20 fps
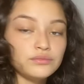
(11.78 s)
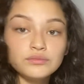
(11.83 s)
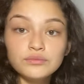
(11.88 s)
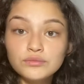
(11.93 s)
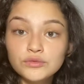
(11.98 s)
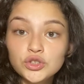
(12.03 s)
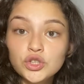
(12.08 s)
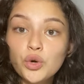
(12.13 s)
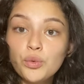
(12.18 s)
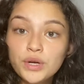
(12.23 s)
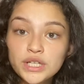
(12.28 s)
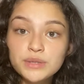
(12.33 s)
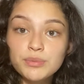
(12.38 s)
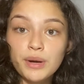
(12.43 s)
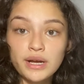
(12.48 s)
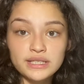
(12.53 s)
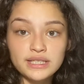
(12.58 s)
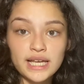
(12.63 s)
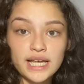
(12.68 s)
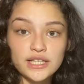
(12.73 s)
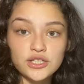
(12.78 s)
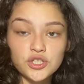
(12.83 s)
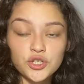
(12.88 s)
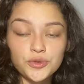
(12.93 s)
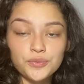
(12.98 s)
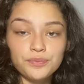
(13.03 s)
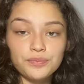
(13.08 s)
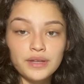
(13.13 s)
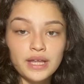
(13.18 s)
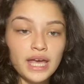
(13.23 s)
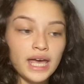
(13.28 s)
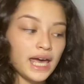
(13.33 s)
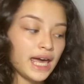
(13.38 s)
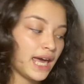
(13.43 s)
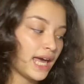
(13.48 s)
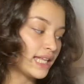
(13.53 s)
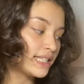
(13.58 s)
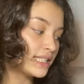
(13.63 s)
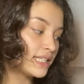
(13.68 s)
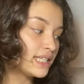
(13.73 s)
So, what's breast cancer?
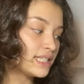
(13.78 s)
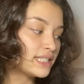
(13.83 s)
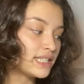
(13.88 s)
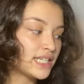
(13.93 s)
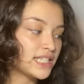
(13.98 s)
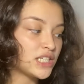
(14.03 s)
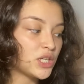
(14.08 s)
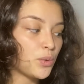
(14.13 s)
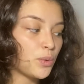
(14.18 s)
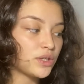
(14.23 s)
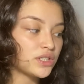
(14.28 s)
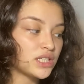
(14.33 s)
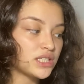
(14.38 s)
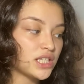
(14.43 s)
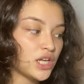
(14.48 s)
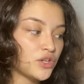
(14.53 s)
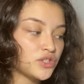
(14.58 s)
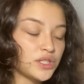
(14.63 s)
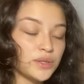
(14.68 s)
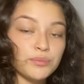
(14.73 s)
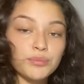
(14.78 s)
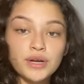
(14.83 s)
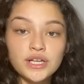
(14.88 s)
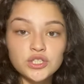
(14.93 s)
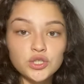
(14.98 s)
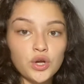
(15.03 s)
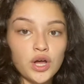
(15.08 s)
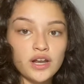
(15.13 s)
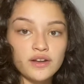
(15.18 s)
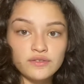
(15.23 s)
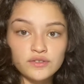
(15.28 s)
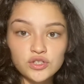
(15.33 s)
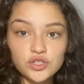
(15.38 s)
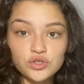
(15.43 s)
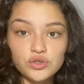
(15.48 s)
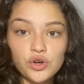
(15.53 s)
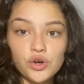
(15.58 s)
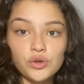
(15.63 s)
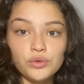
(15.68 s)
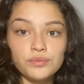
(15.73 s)
It's a disease in which the cells in the breast go out of
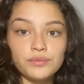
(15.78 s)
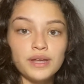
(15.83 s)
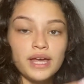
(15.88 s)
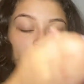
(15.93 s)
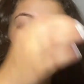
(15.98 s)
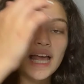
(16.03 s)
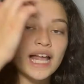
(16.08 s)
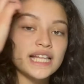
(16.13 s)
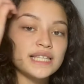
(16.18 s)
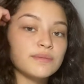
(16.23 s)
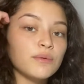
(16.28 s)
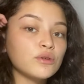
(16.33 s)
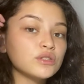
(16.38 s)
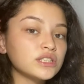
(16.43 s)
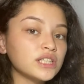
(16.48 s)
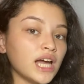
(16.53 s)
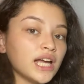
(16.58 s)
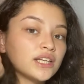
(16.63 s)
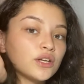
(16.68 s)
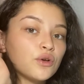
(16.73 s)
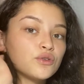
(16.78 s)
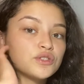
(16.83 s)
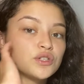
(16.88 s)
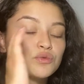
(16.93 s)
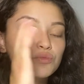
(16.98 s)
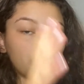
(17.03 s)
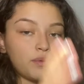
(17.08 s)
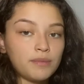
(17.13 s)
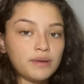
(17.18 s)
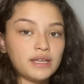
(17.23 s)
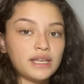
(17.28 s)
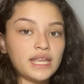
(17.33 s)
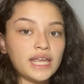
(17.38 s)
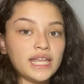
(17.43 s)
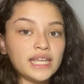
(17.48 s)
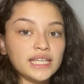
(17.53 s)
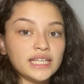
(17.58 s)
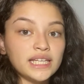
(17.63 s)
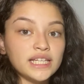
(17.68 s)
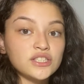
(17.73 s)
control. It's mostly diagnosed in women,
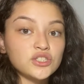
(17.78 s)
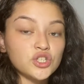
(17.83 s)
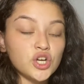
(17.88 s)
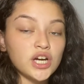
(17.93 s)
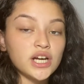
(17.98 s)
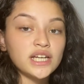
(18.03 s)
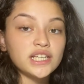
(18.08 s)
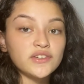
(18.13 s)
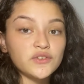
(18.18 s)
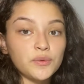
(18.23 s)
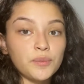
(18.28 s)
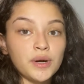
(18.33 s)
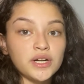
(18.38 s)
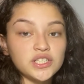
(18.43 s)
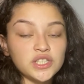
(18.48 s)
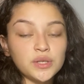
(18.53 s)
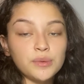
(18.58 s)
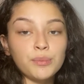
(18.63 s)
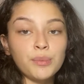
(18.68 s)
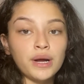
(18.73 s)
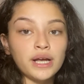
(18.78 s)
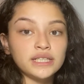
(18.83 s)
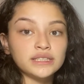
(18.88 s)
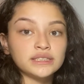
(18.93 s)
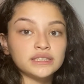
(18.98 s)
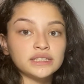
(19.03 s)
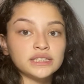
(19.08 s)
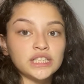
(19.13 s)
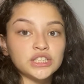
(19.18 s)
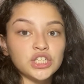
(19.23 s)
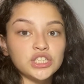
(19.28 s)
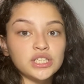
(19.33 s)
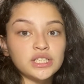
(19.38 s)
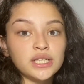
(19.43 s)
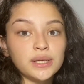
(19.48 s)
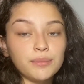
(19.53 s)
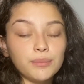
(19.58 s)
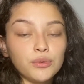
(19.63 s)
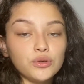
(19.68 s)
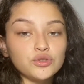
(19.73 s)
and it can start in different parts of the breast, such as the
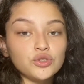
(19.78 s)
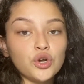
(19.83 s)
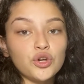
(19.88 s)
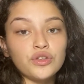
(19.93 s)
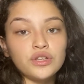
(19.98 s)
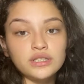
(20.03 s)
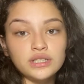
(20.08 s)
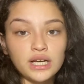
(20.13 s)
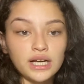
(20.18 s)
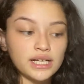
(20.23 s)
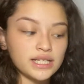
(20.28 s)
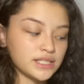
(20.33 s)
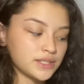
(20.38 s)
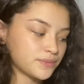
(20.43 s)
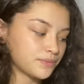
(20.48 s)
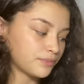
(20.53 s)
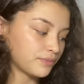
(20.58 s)
nipples or the ducts.